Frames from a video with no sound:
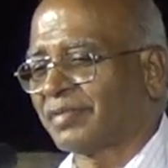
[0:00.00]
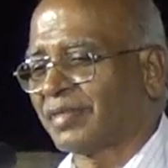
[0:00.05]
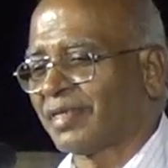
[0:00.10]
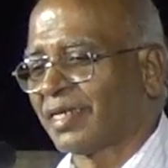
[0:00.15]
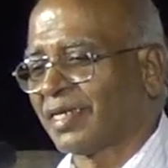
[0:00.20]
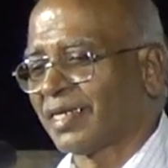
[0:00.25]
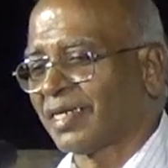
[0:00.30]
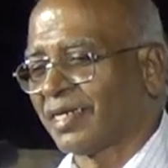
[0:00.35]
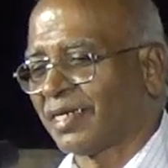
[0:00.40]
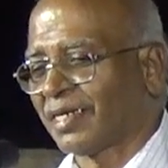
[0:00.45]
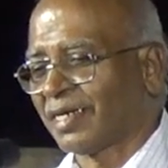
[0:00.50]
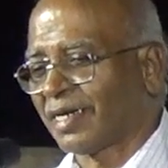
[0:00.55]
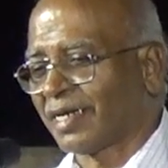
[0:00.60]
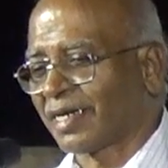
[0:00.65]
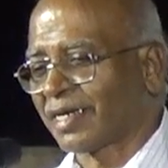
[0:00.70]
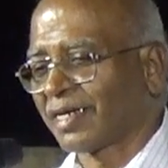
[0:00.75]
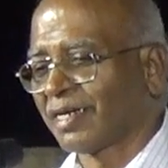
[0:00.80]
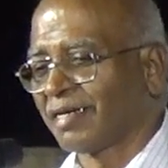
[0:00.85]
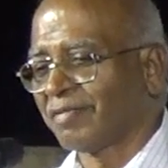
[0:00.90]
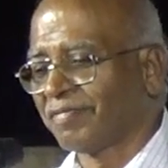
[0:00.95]
I
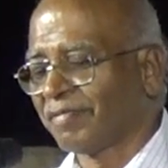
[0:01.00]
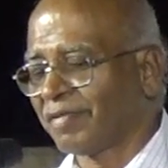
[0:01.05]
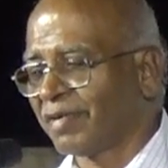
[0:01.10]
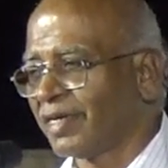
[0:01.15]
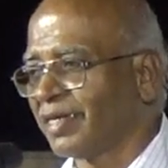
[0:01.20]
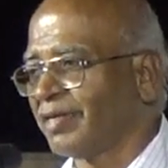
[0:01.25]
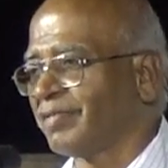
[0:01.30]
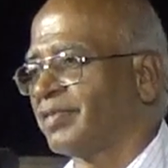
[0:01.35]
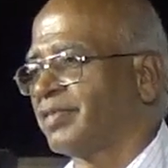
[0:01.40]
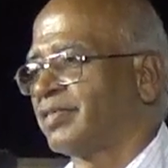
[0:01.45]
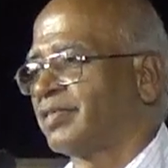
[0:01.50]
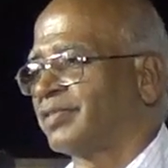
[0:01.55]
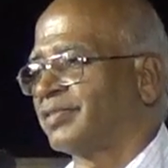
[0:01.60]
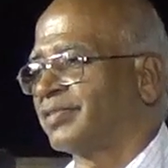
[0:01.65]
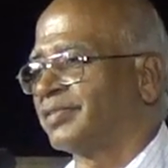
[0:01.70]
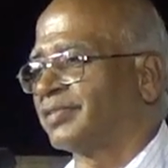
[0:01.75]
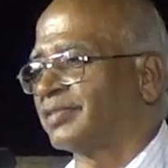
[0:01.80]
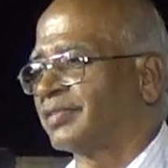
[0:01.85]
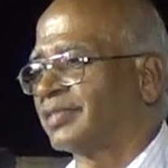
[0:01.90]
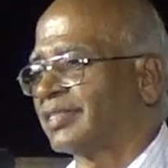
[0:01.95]
agree fully with
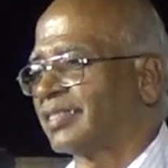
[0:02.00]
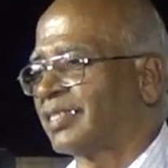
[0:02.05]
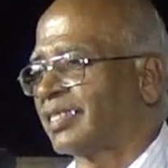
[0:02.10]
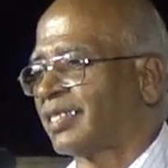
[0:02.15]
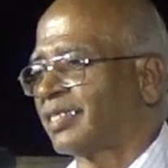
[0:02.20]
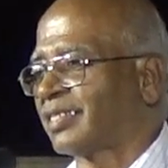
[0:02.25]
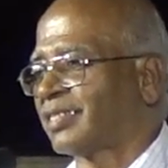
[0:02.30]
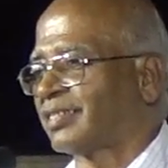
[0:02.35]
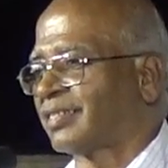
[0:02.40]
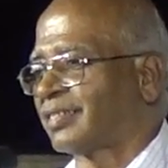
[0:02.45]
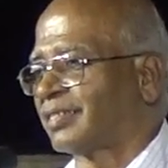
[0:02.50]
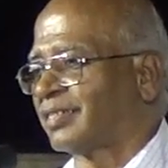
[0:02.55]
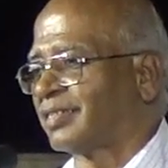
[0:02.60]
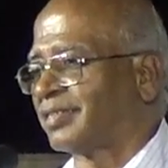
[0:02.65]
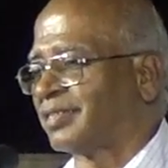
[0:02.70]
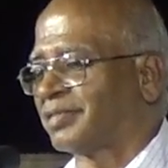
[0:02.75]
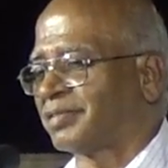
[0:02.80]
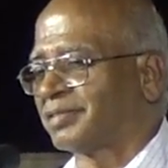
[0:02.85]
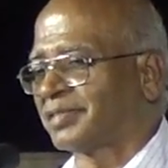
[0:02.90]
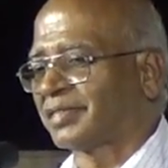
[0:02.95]
you that
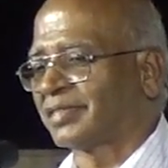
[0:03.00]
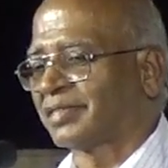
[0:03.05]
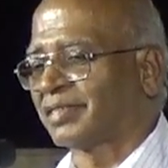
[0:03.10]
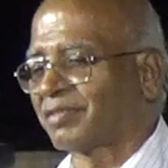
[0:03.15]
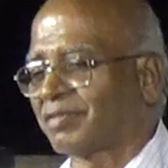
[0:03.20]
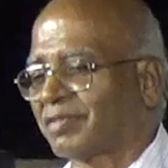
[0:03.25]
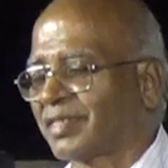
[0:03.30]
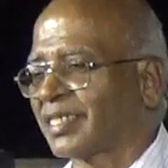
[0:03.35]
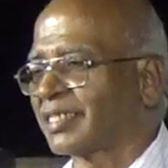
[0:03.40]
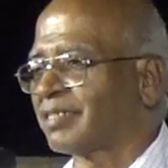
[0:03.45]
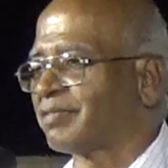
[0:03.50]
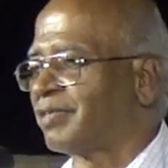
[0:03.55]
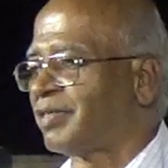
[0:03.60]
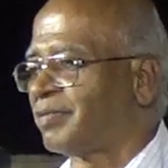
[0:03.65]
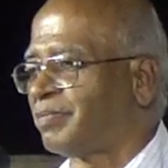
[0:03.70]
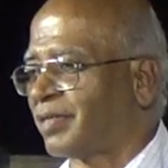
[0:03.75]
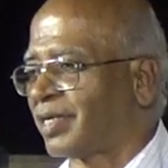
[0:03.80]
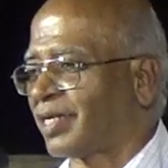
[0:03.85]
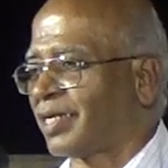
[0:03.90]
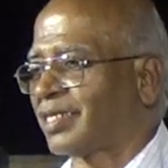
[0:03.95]
Sri Rohith
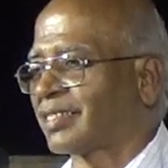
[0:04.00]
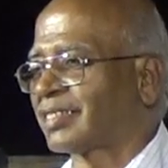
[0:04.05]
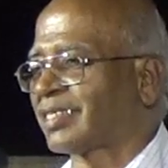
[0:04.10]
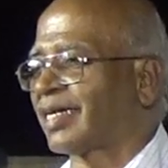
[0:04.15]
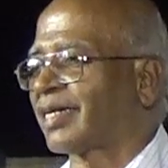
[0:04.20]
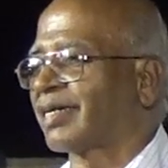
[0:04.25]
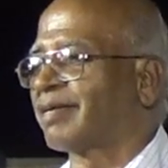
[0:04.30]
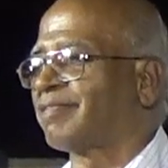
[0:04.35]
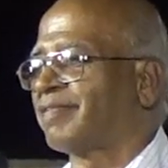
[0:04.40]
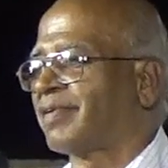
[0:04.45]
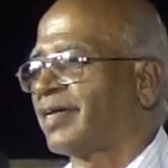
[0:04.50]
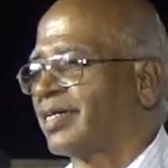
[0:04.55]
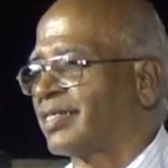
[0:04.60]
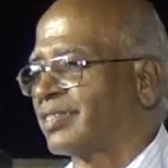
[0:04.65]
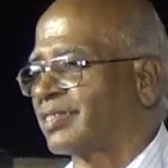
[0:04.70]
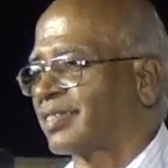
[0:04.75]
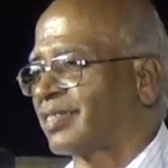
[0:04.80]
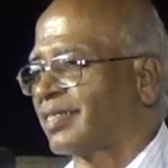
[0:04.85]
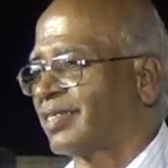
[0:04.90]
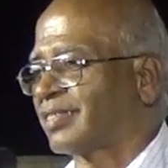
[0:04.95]
Vemula
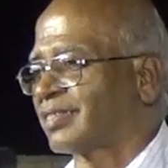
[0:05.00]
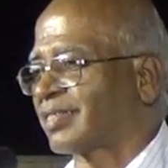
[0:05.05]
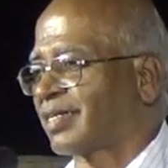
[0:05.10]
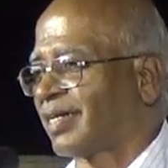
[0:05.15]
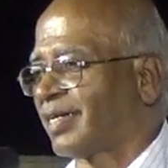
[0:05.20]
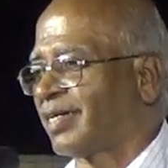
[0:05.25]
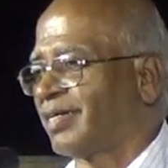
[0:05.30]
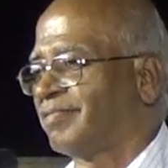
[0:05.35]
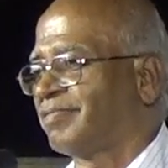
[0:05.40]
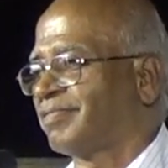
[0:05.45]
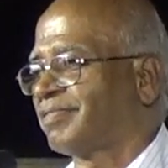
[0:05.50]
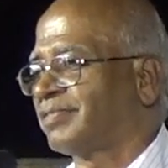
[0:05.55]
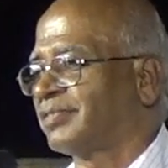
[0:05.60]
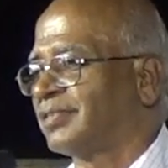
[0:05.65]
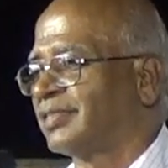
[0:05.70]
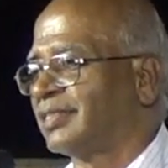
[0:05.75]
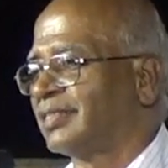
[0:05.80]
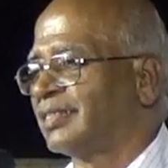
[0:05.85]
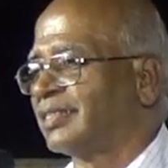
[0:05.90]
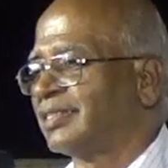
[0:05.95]
sacrificed his life.
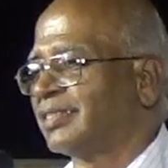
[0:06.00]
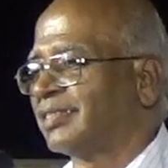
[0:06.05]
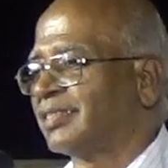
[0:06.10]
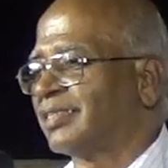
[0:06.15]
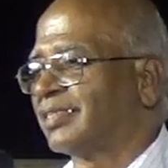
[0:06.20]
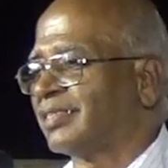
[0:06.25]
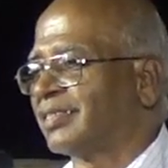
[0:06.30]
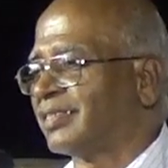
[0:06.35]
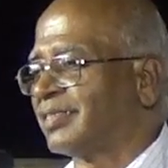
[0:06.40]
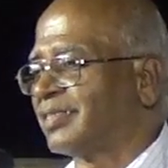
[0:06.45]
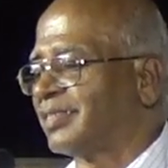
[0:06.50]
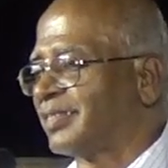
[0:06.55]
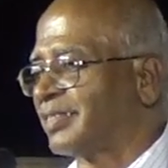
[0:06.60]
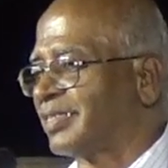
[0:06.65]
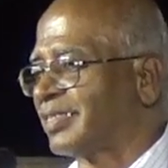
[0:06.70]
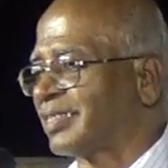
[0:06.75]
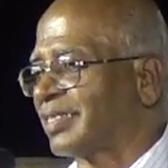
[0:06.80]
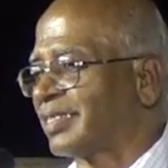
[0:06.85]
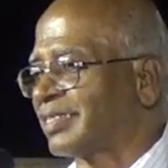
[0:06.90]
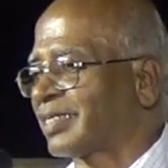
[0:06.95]

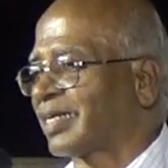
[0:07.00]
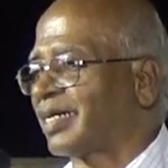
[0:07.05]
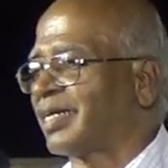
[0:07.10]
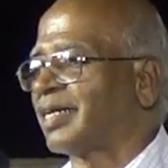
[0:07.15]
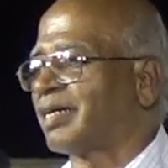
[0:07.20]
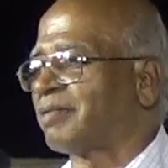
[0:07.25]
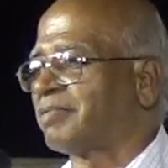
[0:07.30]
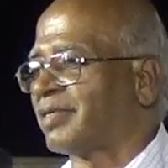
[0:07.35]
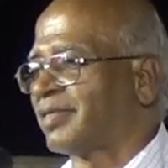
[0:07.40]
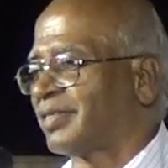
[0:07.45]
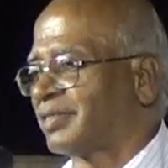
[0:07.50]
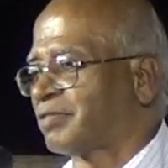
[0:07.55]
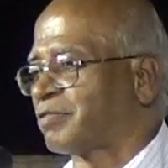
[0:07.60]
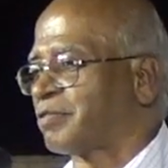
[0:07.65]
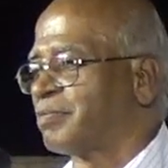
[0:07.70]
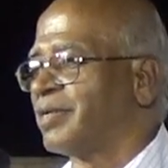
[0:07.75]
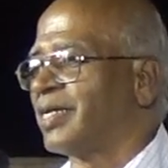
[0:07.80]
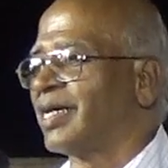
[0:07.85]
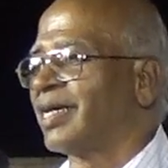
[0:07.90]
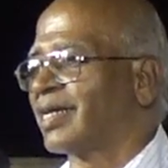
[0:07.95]
It's a kind of a,
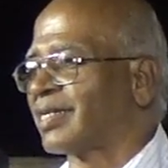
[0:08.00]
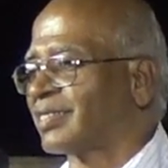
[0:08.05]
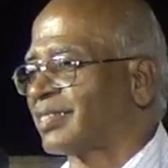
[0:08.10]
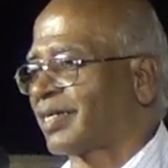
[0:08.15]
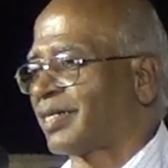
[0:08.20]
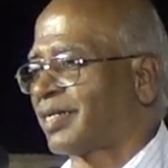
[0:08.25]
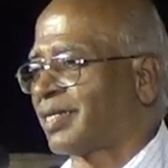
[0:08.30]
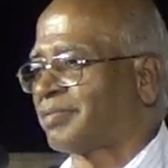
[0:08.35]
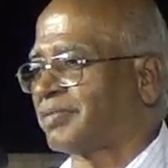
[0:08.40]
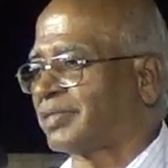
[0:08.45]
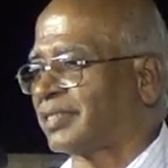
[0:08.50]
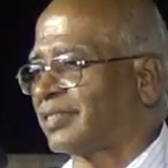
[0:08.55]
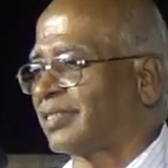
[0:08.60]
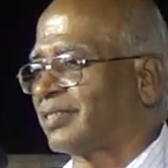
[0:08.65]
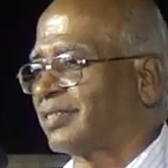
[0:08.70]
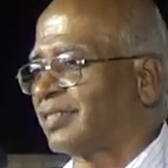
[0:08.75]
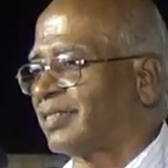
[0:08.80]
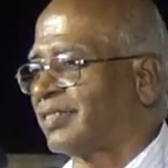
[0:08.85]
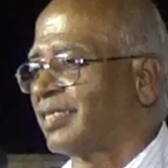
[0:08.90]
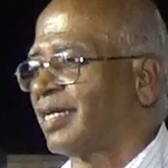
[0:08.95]
to me, it is a kind of a
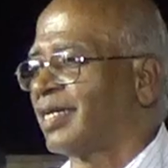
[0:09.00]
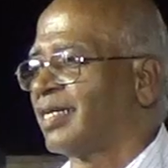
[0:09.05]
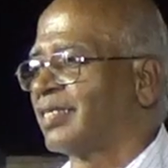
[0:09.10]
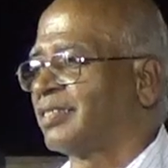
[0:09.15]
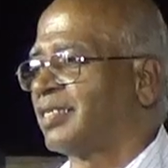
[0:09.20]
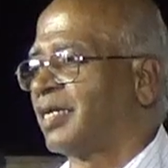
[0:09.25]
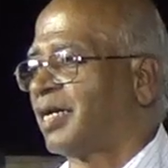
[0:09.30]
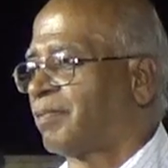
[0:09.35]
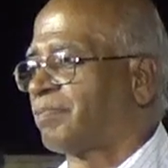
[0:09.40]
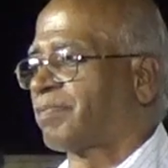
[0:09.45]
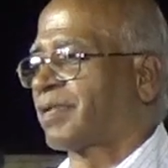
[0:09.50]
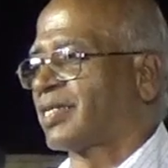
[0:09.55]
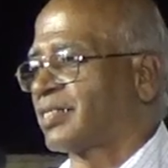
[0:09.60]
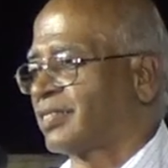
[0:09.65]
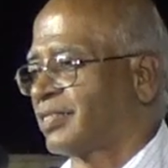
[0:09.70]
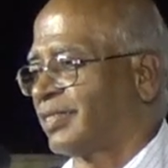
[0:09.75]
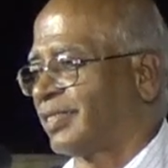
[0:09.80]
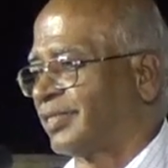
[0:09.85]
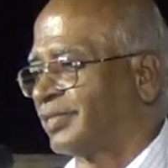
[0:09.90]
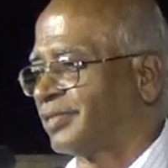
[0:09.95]
Dalit
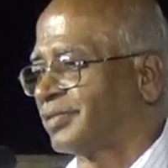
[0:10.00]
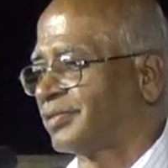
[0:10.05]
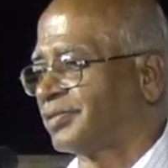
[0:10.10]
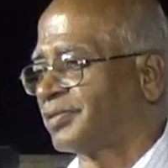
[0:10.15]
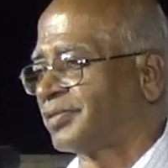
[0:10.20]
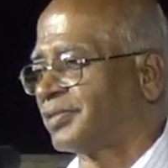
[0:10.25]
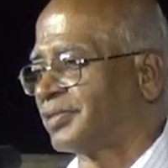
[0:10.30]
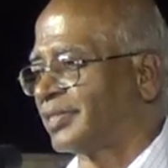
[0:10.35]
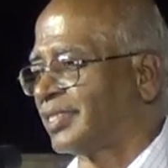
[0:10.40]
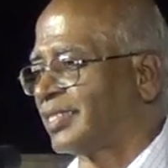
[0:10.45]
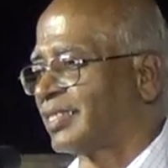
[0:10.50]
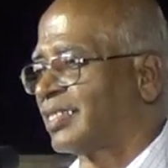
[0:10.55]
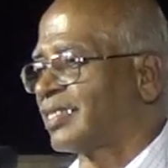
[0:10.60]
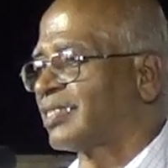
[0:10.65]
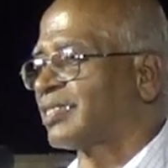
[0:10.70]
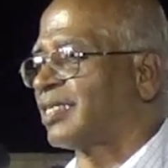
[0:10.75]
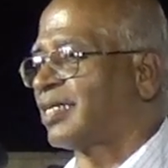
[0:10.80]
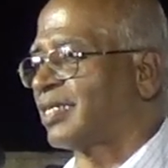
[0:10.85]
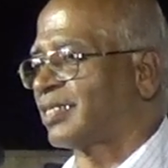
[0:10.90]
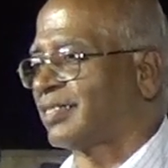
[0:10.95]
uprising. So it
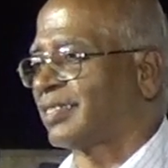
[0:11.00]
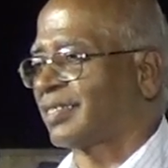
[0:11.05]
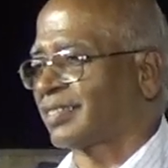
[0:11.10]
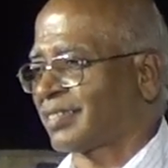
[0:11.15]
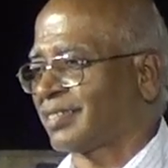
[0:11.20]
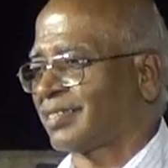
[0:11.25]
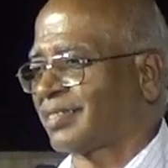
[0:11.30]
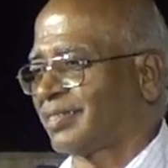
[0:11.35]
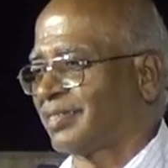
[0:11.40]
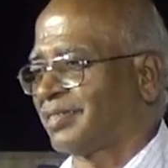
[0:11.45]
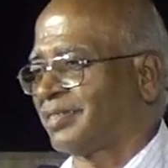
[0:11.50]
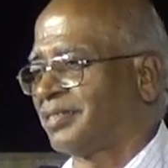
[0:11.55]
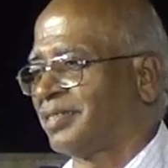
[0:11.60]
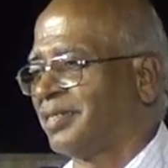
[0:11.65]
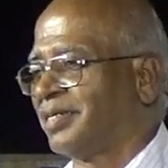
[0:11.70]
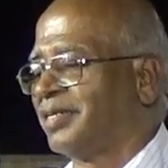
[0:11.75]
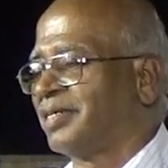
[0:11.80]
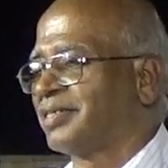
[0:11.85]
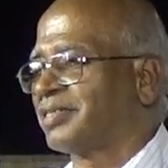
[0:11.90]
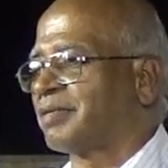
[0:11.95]
is not just,
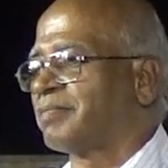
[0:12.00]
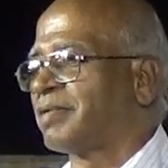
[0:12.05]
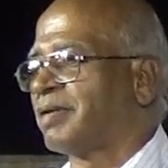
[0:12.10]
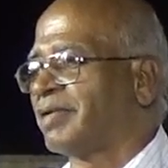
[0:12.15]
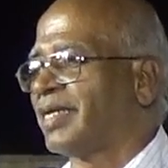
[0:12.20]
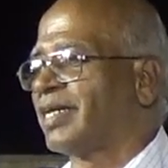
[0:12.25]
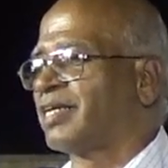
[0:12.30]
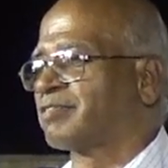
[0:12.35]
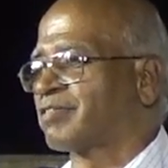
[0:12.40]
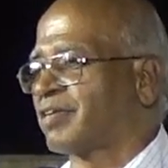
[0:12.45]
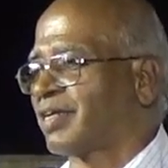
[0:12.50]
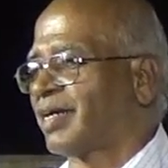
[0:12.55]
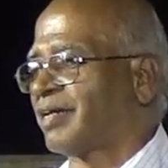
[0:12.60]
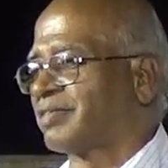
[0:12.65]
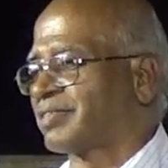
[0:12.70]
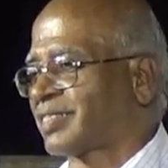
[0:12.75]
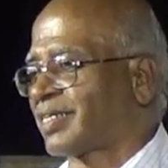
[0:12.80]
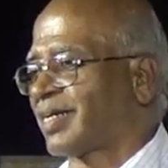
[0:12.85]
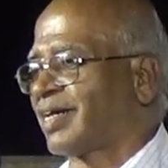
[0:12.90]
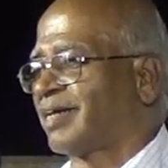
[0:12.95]
maybe he should
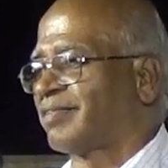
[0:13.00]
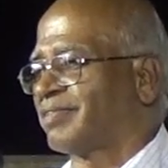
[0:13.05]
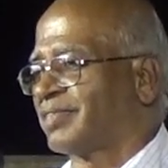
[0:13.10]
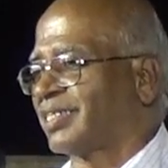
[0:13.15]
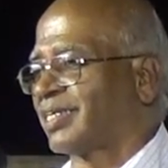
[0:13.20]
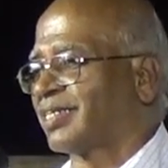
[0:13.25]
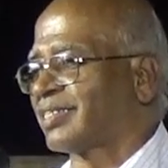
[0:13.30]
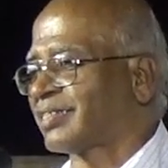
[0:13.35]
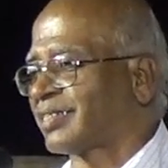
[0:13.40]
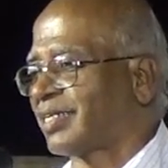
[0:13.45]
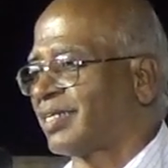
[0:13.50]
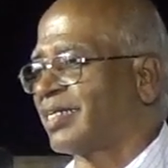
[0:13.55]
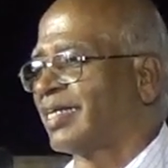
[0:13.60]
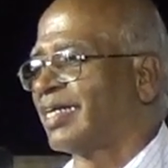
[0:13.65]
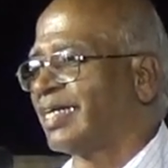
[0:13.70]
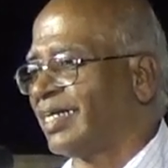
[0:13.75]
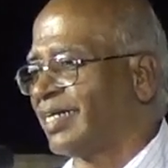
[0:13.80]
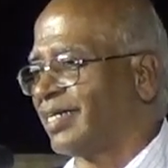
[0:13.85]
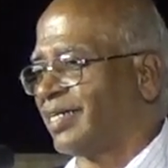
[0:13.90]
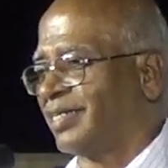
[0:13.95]
have stayed with us
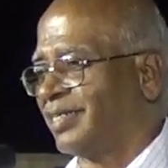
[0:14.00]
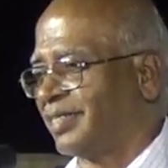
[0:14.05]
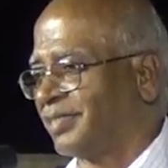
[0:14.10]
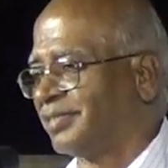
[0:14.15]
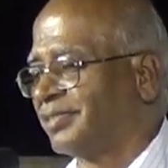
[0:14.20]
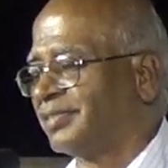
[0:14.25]
and lead.